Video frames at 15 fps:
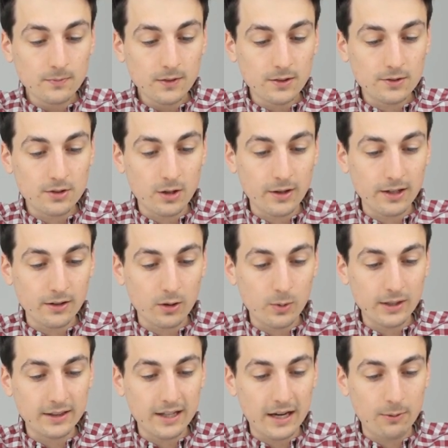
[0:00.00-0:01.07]
Let's go ahead and
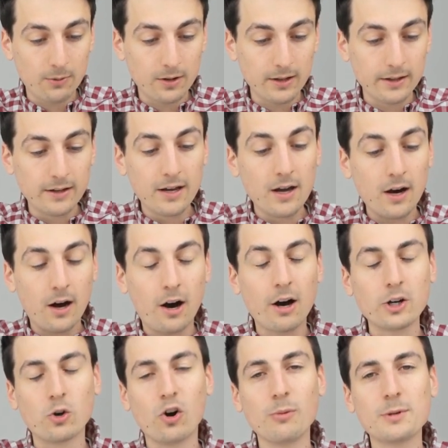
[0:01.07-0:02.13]
quit that one.
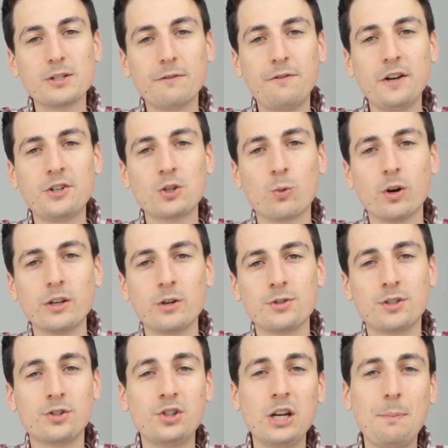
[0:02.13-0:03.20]
Auto arm is a feature where it
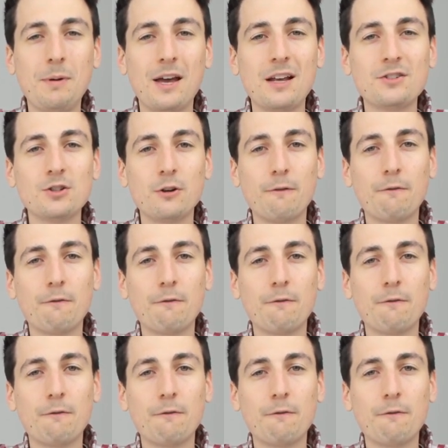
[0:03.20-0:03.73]
uses GPS in your